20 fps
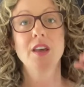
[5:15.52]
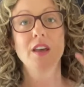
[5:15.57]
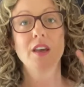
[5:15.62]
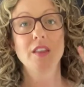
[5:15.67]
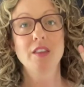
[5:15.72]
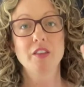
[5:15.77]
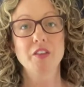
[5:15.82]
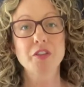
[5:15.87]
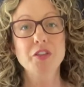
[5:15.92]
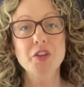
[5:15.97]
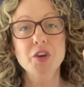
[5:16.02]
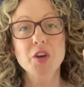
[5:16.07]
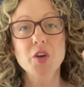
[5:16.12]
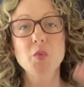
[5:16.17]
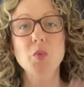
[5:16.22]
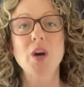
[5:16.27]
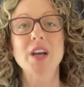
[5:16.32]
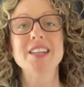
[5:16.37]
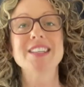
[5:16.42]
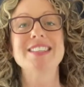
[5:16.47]
The
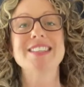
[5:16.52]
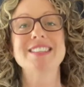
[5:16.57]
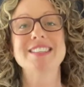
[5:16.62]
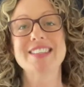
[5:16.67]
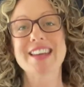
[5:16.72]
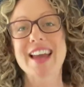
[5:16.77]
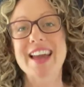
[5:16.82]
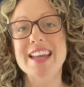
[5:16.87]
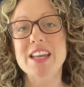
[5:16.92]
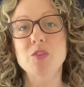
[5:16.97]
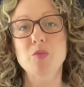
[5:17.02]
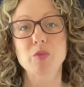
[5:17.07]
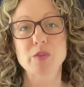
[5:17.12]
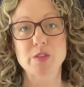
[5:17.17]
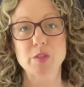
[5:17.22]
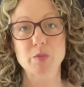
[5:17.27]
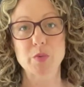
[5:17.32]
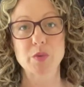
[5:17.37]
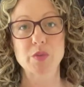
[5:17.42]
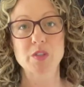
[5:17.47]
third one is take
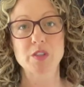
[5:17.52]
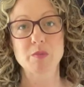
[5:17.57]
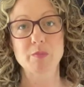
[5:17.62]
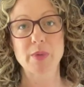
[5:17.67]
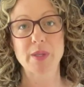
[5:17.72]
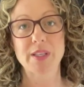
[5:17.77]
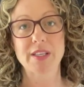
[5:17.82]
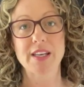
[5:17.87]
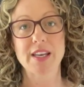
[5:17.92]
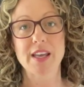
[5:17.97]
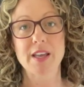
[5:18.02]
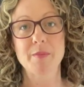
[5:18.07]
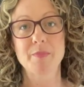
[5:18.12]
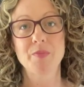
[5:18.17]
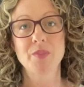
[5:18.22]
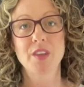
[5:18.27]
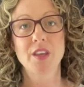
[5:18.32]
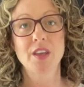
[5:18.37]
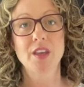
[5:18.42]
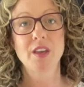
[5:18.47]
responsibility.
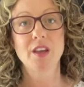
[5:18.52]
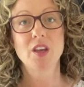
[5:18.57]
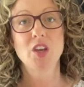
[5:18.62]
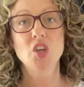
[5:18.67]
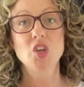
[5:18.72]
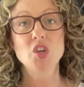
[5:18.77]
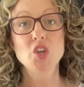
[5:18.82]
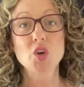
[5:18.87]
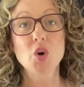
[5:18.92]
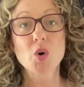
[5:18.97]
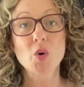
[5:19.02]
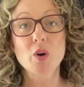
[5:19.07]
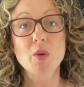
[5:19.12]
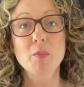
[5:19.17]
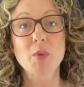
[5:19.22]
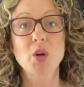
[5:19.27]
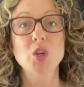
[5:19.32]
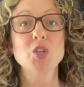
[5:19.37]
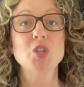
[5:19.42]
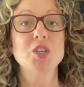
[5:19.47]
Your
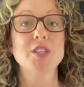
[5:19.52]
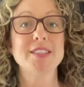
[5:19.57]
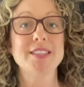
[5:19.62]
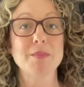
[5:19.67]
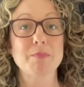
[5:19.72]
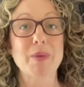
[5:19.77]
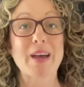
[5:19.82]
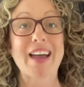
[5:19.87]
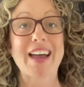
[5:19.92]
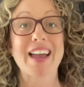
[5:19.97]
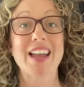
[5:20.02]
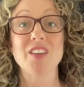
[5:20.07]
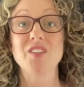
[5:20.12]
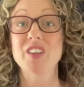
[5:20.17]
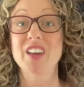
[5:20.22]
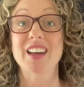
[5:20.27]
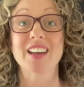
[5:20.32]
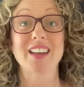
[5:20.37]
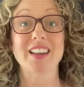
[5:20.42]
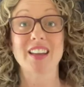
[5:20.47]
emotions and
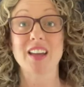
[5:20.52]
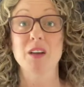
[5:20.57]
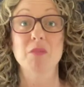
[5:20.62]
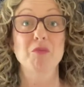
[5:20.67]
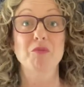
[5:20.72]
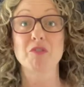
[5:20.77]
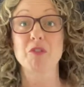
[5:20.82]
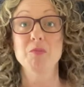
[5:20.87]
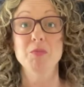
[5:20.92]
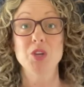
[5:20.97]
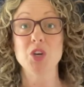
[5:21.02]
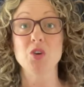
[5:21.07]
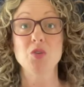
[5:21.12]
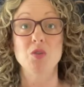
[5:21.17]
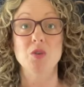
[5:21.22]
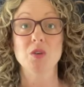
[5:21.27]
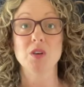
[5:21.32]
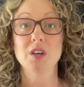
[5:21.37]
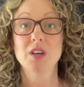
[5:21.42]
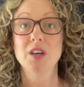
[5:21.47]
behavior come from
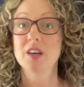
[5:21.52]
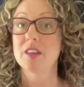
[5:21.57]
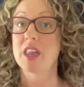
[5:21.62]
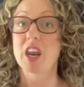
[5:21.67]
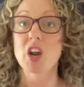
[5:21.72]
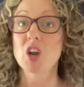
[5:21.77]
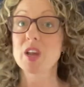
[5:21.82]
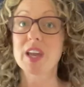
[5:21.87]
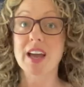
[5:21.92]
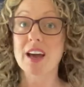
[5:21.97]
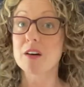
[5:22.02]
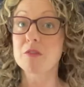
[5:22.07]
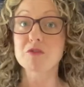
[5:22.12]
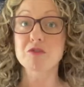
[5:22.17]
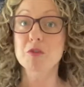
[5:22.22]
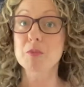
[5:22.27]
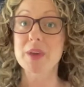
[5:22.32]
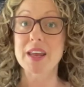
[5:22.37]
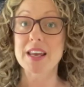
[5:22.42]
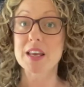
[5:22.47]
you. They don't come
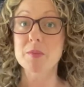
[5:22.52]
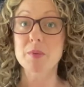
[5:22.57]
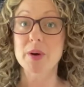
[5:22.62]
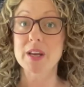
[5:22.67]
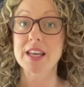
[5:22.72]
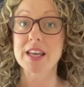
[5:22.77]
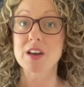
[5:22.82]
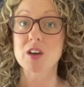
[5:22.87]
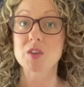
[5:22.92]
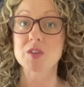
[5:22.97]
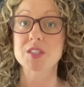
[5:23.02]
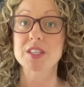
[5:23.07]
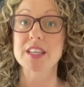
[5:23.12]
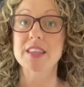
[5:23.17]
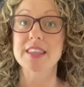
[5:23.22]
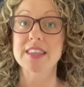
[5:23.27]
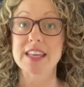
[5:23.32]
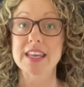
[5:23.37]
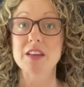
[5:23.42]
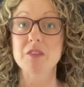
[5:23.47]
from anybody else,
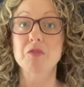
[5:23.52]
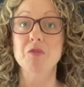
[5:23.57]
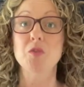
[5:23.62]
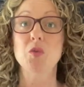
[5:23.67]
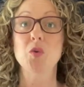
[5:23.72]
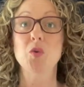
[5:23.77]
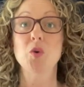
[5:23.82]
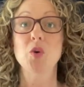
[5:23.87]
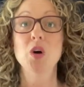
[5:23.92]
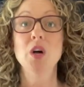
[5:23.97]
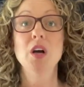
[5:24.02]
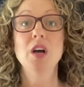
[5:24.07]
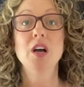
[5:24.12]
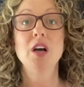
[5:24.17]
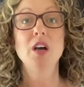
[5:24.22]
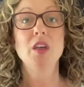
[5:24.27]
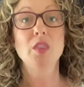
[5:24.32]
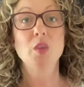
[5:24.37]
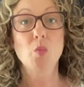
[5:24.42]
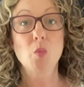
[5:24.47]
and therefore
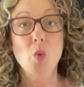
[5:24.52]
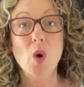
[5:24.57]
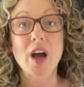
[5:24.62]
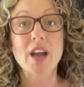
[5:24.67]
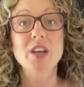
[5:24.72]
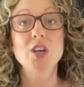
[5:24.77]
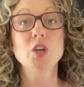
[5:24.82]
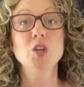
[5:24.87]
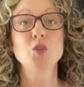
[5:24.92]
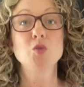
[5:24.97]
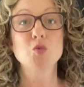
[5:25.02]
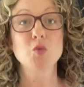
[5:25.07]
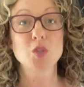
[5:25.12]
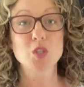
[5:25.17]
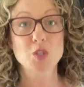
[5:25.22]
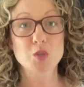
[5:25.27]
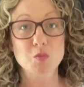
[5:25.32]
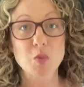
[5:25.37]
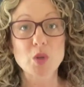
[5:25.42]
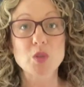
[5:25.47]
the one who's
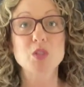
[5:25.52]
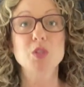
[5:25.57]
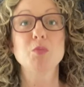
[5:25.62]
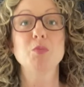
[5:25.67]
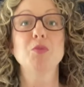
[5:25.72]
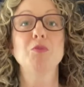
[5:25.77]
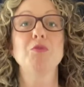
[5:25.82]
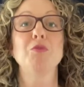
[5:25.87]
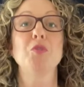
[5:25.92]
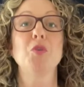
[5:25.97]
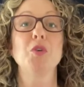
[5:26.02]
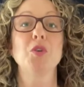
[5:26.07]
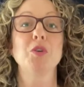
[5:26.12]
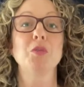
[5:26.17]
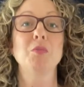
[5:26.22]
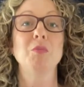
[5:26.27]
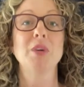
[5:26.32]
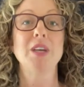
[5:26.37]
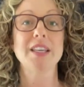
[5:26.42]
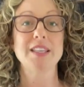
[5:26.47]
responsible for
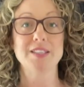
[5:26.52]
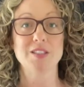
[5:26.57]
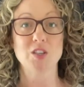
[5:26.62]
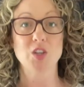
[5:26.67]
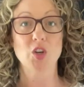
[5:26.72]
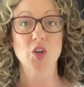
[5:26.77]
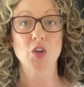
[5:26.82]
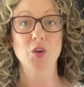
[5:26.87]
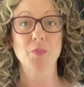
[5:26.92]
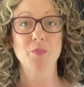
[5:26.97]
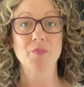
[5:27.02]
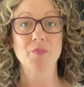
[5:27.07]
them is you.